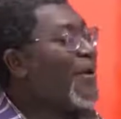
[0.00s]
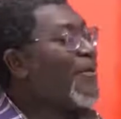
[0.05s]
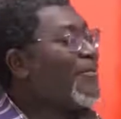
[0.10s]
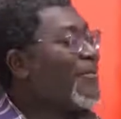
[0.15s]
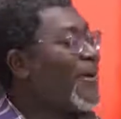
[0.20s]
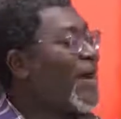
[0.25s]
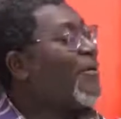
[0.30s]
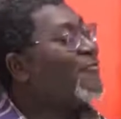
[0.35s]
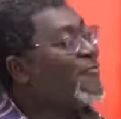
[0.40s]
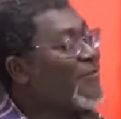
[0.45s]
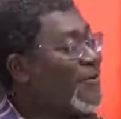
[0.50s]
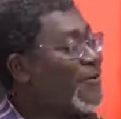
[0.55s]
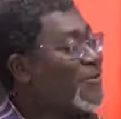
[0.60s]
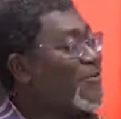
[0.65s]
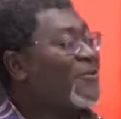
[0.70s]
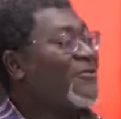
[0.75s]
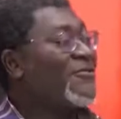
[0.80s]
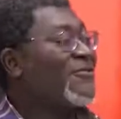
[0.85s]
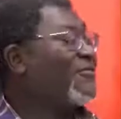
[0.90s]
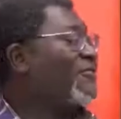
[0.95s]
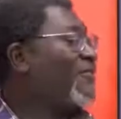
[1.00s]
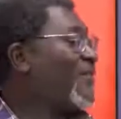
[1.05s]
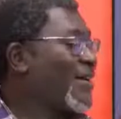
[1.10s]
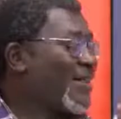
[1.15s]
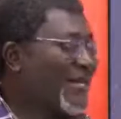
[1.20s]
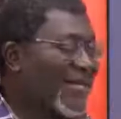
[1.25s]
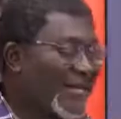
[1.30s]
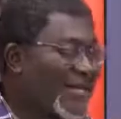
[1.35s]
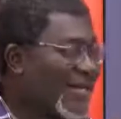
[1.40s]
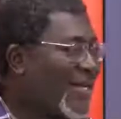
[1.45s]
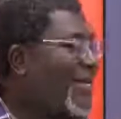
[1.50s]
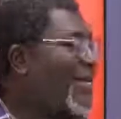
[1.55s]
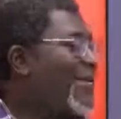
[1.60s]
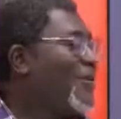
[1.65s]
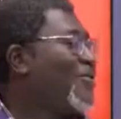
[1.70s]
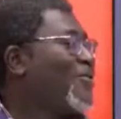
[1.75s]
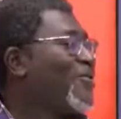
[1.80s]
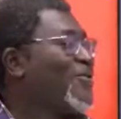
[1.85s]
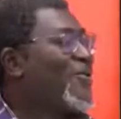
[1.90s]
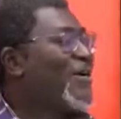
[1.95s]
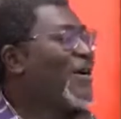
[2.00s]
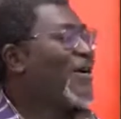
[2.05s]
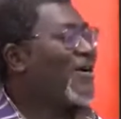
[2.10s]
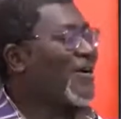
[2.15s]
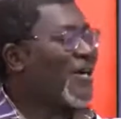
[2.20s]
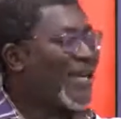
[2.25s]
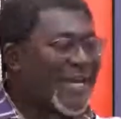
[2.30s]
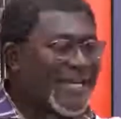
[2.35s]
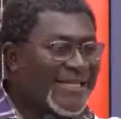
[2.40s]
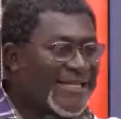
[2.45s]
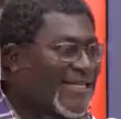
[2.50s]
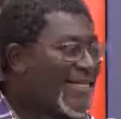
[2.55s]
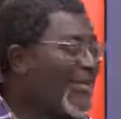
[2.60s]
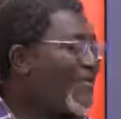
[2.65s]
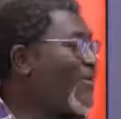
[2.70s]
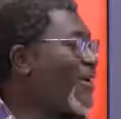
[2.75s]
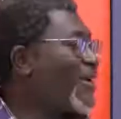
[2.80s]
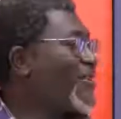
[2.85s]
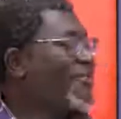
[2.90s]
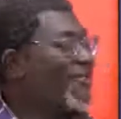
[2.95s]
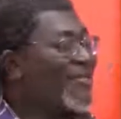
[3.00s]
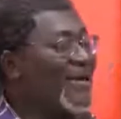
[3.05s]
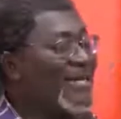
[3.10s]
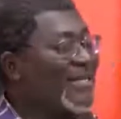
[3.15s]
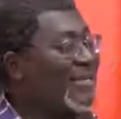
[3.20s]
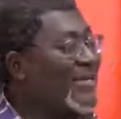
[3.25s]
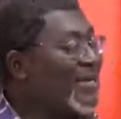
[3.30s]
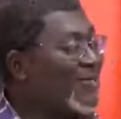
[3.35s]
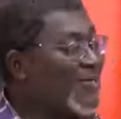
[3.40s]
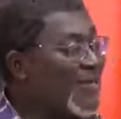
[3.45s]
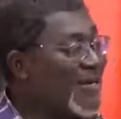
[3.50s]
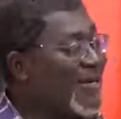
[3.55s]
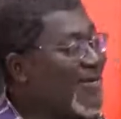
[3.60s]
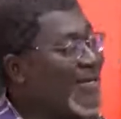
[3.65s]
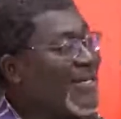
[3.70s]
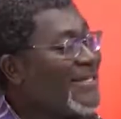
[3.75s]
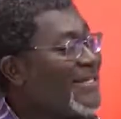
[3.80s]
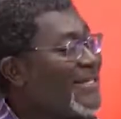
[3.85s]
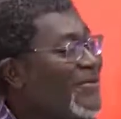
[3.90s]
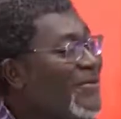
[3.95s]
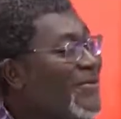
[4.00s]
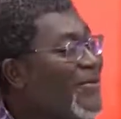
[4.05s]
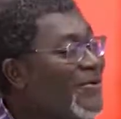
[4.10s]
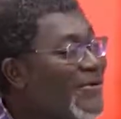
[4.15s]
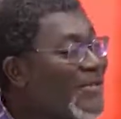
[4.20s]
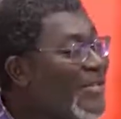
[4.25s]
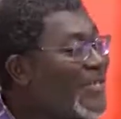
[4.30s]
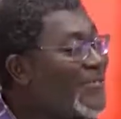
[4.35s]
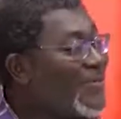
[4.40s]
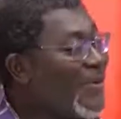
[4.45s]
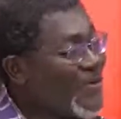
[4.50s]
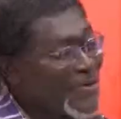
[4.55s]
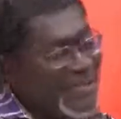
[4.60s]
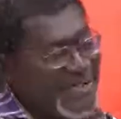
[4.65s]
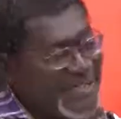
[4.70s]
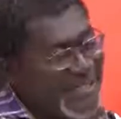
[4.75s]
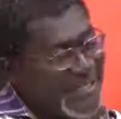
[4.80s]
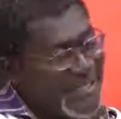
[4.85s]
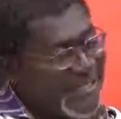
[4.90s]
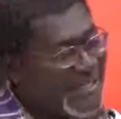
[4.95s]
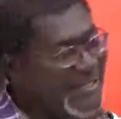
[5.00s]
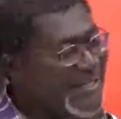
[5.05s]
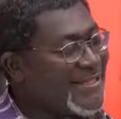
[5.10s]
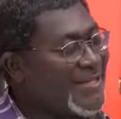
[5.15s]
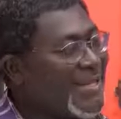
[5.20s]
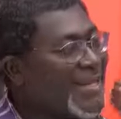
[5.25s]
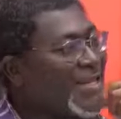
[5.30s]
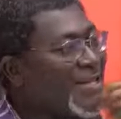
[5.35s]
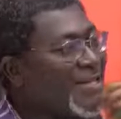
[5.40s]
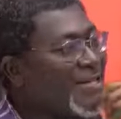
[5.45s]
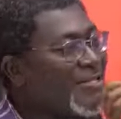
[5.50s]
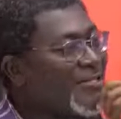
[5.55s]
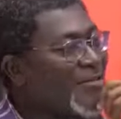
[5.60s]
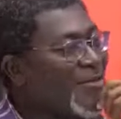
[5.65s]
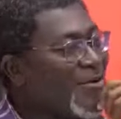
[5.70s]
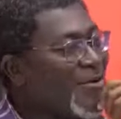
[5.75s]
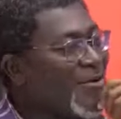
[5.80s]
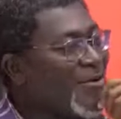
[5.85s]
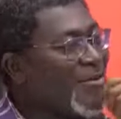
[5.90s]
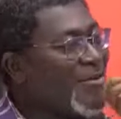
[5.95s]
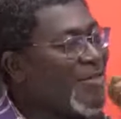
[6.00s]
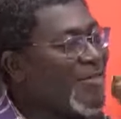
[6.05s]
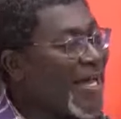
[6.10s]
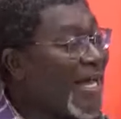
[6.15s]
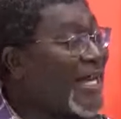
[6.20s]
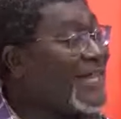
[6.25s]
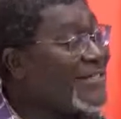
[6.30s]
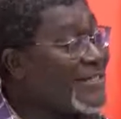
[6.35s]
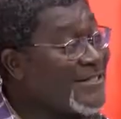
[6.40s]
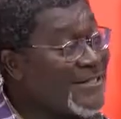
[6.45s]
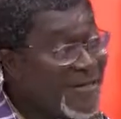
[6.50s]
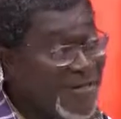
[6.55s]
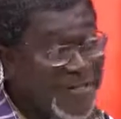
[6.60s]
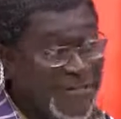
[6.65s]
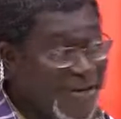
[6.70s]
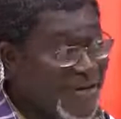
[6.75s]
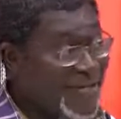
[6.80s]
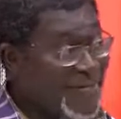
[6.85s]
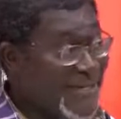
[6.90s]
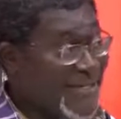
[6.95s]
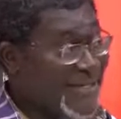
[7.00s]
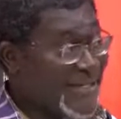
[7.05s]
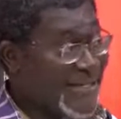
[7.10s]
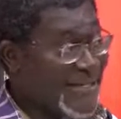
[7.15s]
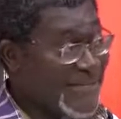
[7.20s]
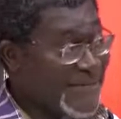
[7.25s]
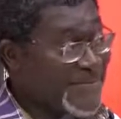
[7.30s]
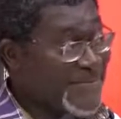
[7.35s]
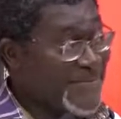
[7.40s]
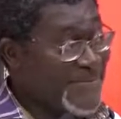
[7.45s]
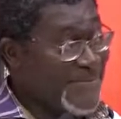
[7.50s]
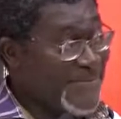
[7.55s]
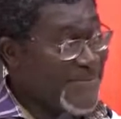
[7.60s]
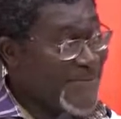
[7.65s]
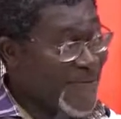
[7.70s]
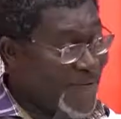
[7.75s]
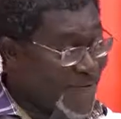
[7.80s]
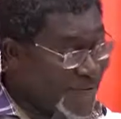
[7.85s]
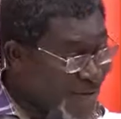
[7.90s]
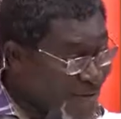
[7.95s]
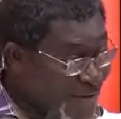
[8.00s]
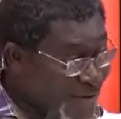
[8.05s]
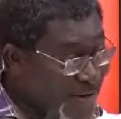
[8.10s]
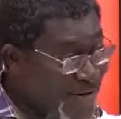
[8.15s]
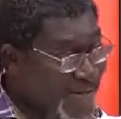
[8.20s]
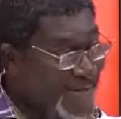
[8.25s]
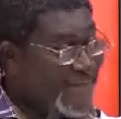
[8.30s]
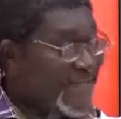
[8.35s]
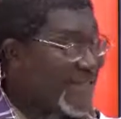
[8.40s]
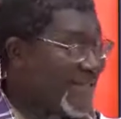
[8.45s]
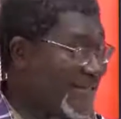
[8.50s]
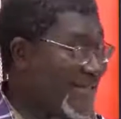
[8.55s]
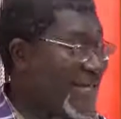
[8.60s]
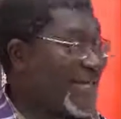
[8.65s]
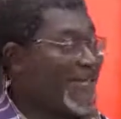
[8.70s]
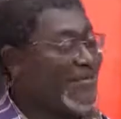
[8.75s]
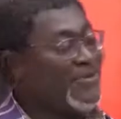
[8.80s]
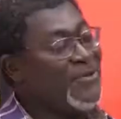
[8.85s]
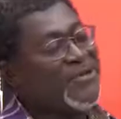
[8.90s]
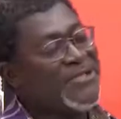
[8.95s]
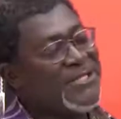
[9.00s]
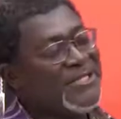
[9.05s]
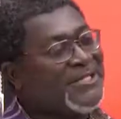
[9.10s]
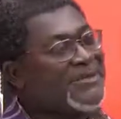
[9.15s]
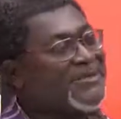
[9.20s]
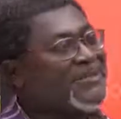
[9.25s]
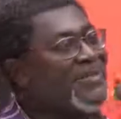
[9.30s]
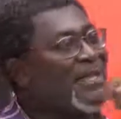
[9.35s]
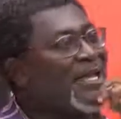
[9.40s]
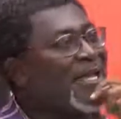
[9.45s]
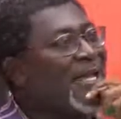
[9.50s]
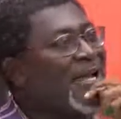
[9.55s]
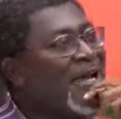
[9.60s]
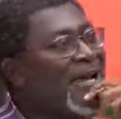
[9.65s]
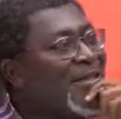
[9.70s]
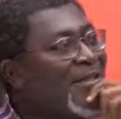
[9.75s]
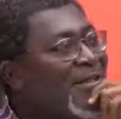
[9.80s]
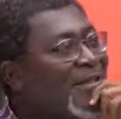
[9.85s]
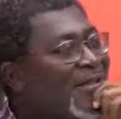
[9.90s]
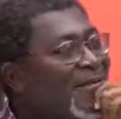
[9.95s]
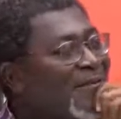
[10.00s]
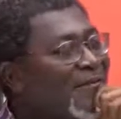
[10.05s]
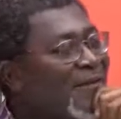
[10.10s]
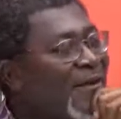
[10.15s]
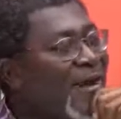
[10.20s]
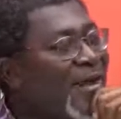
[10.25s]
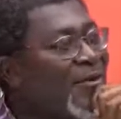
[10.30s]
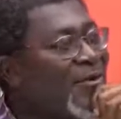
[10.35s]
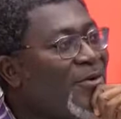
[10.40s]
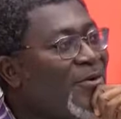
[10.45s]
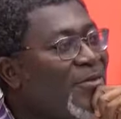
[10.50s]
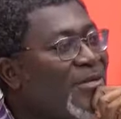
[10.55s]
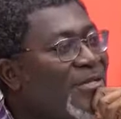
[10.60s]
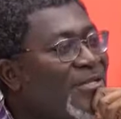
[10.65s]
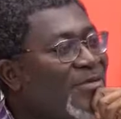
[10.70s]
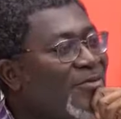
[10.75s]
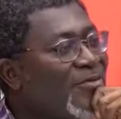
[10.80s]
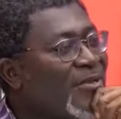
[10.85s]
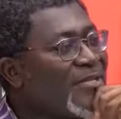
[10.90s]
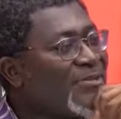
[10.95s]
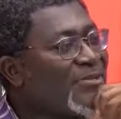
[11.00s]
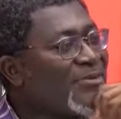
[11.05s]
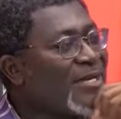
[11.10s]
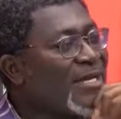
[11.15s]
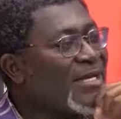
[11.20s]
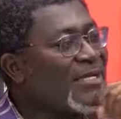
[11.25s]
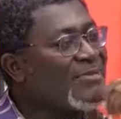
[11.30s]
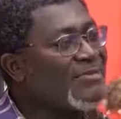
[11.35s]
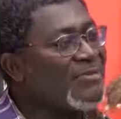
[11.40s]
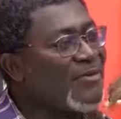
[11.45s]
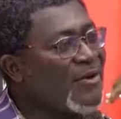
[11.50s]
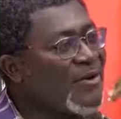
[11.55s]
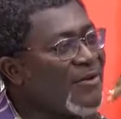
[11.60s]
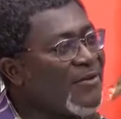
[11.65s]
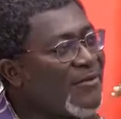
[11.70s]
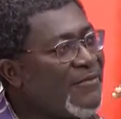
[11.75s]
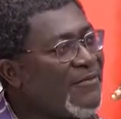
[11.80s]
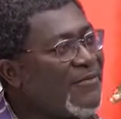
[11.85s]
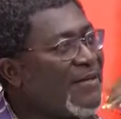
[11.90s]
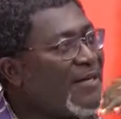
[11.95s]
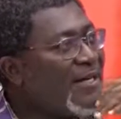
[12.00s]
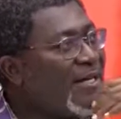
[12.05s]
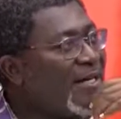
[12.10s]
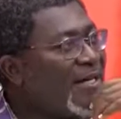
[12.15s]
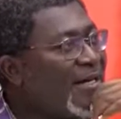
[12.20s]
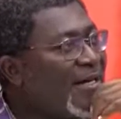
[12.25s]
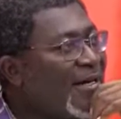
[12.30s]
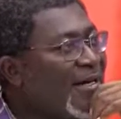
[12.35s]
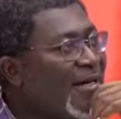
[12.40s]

by virtue of the fact that, we're connecting, we're interacting, we're creating all these opportunities. So that is the third reason for this explosion. And then the final reason, which is more of a